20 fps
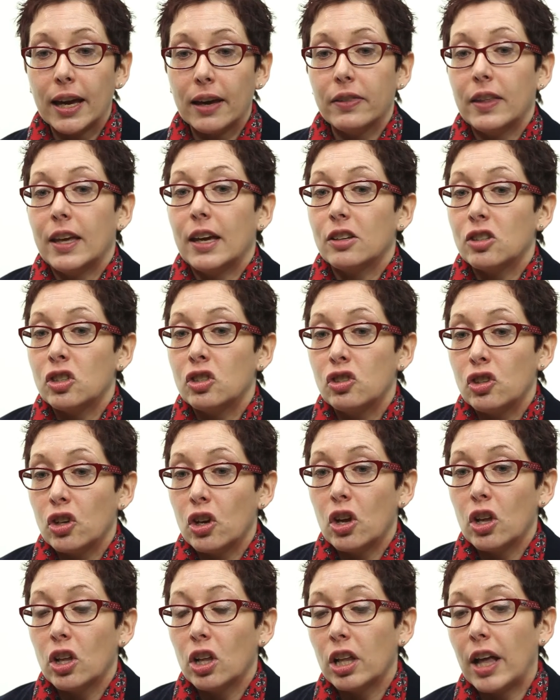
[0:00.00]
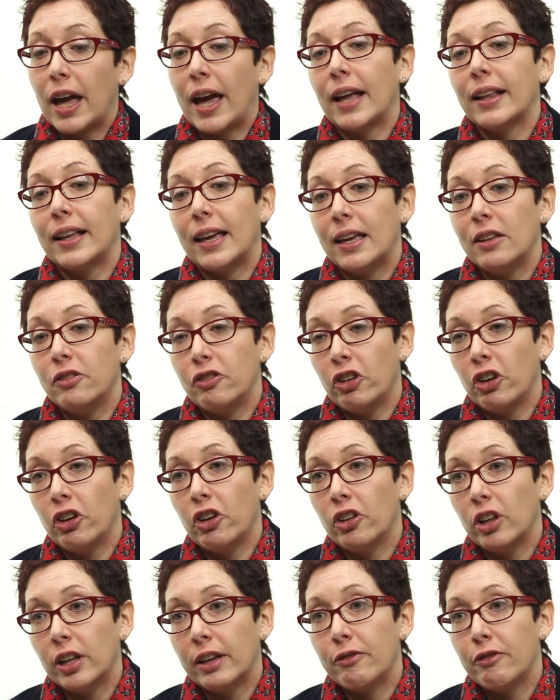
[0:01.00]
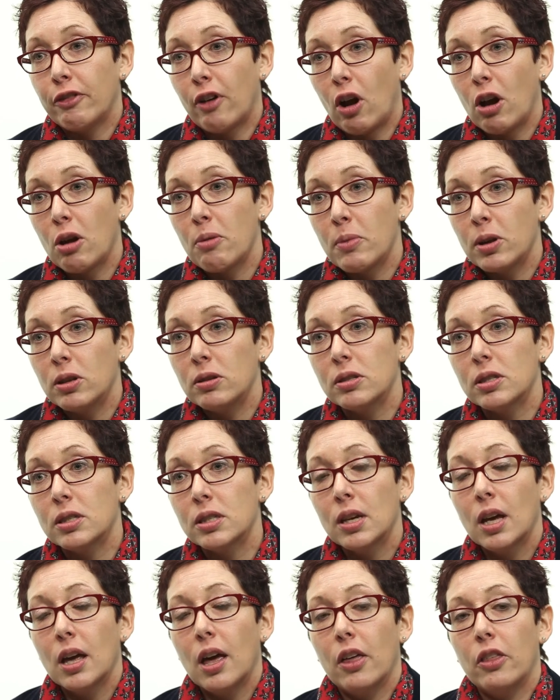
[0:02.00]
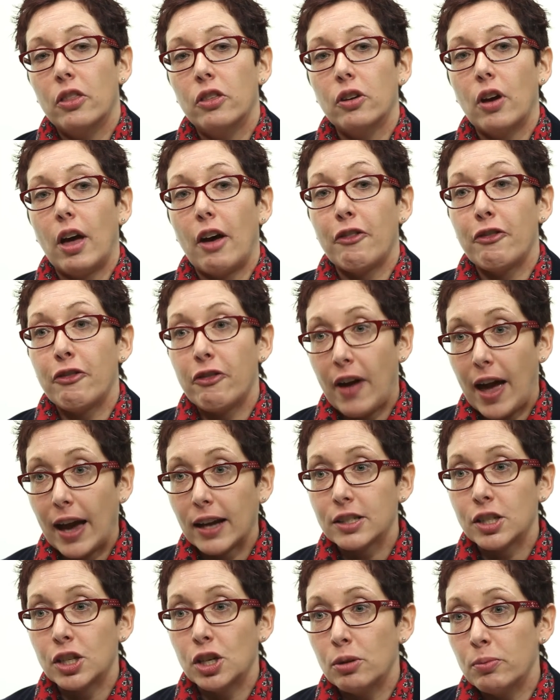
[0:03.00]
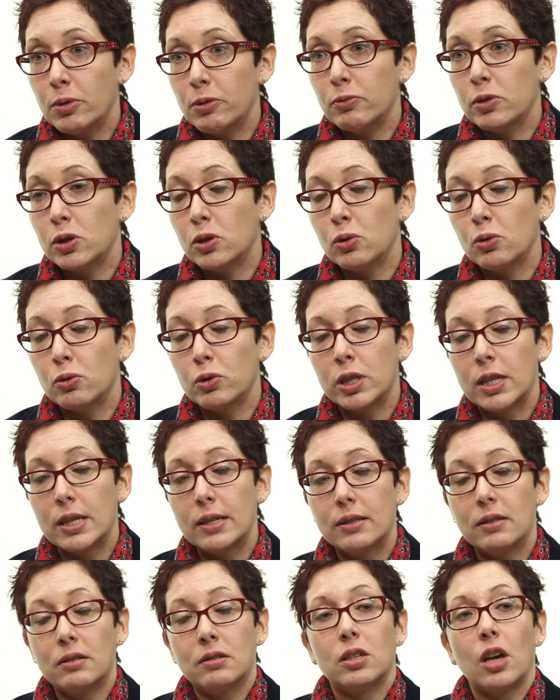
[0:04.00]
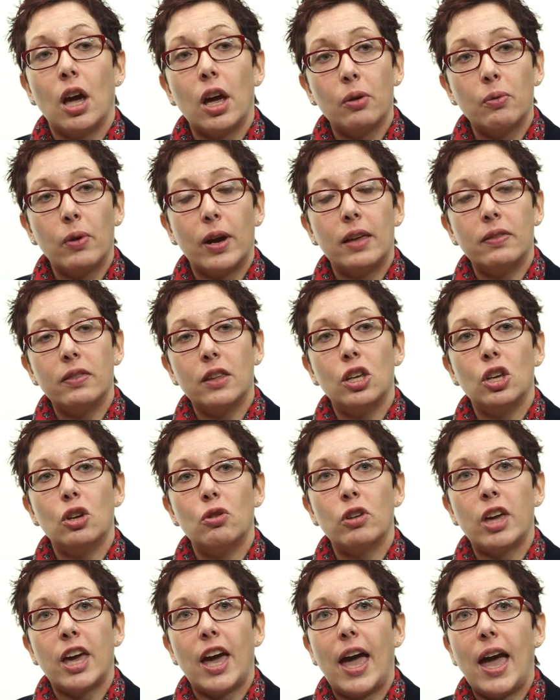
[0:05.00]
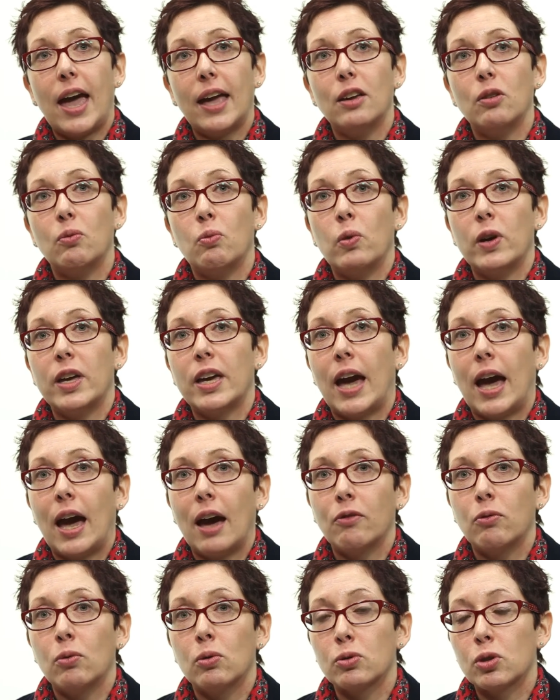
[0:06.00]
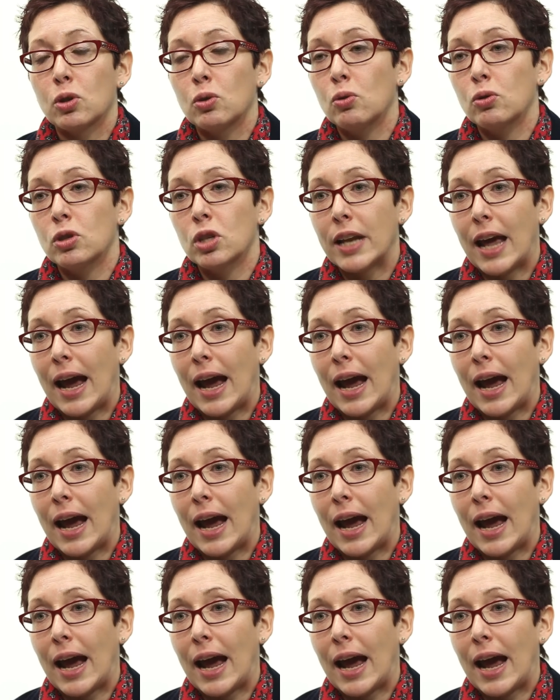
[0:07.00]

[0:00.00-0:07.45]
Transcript: at the external and internal external environments that affect human resources. So in the UK, we have what's called an